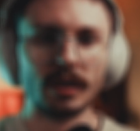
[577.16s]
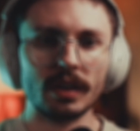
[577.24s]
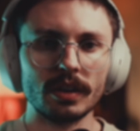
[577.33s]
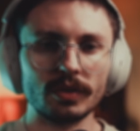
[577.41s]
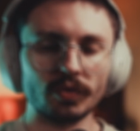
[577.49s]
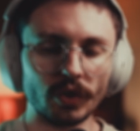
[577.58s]

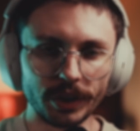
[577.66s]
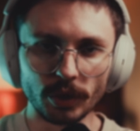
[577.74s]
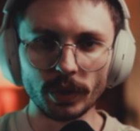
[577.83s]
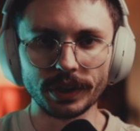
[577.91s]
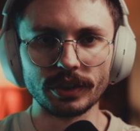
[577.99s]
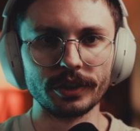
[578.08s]
Really
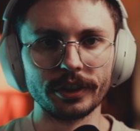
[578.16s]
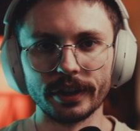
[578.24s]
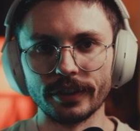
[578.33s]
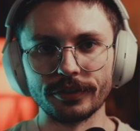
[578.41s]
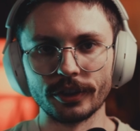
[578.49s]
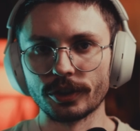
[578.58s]
quick here, if
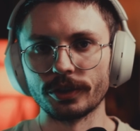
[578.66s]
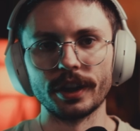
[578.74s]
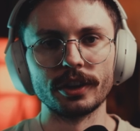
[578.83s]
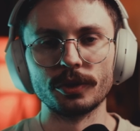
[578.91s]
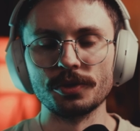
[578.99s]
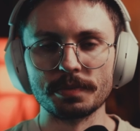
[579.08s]
you're a creator
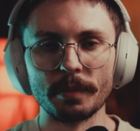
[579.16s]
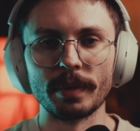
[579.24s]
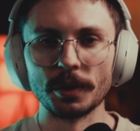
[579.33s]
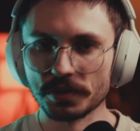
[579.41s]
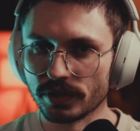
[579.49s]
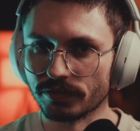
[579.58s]
who's been
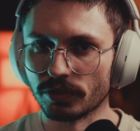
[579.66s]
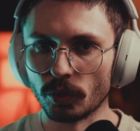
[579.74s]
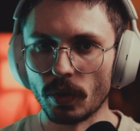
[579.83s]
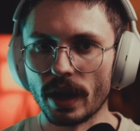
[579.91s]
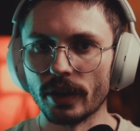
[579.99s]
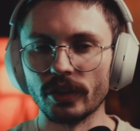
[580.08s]
posting for a
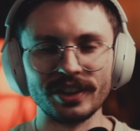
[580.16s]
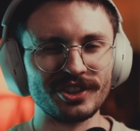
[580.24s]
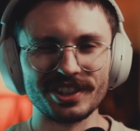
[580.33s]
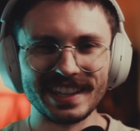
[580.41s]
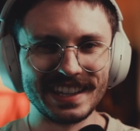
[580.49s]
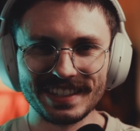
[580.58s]
while and
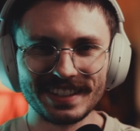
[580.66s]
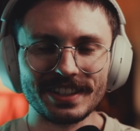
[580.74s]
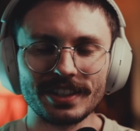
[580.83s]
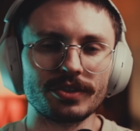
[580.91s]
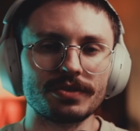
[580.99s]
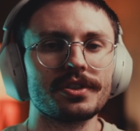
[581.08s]
just isn't seeing
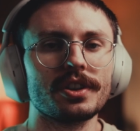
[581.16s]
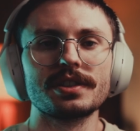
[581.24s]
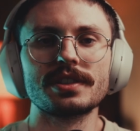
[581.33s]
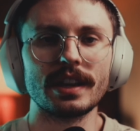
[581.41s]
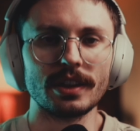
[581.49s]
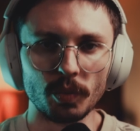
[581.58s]
the results
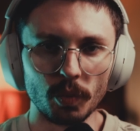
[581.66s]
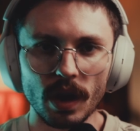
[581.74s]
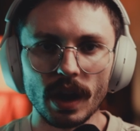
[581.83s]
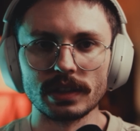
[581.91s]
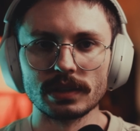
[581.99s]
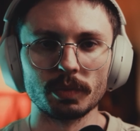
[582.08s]
that you
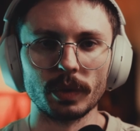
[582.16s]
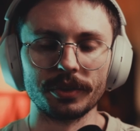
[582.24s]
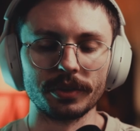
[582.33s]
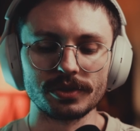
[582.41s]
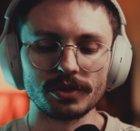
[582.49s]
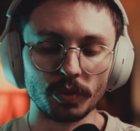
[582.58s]
want, whether
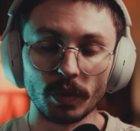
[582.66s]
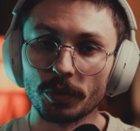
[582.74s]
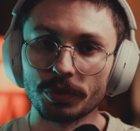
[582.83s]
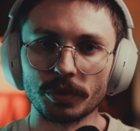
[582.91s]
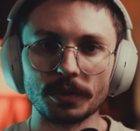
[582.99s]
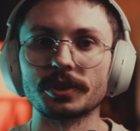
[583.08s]
it's
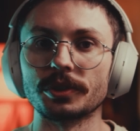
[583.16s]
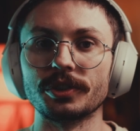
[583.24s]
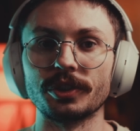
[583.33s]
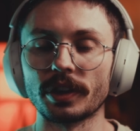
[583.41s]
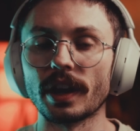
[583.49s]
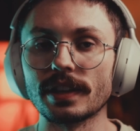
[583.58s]
growth or turning your
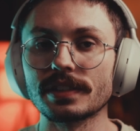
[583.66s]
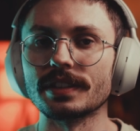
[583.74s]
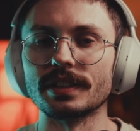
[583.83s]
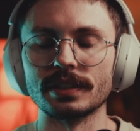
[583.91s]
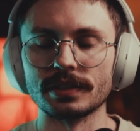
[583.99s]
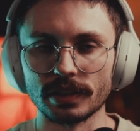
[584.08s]
content
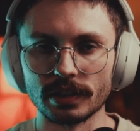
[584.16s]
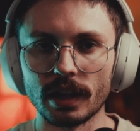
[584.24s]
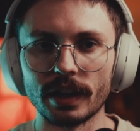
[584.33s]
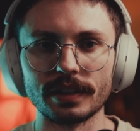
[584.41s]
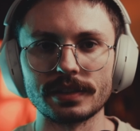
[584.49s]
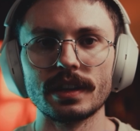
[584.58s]
into
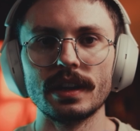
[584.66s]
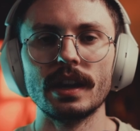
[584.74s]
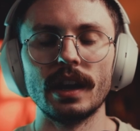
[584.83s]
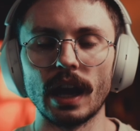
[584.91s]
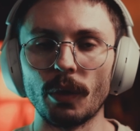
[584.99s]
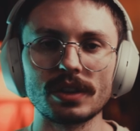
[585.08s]
clients,
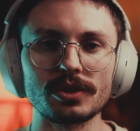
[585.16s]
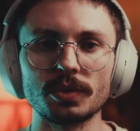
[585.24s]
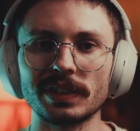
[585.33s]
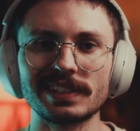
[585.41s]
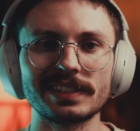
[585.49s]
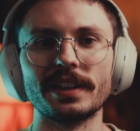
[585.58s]
I want to
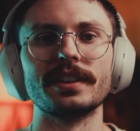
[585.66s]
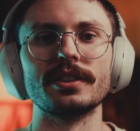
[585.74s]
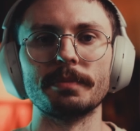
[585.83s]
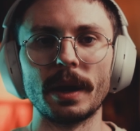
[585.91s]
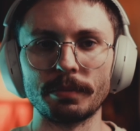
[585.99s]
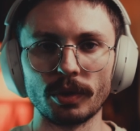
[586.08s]
extend
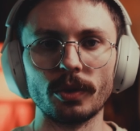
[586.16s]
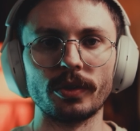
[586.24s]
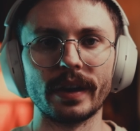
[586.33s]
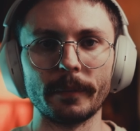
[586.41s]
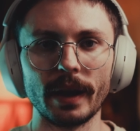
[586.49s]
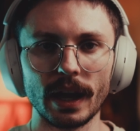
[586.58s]
my
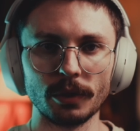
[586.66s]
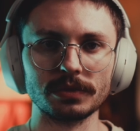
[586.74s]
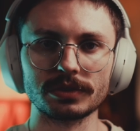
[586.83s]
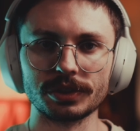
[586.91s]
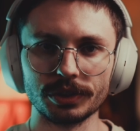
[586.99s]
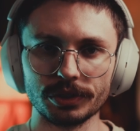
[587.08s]
program out to you.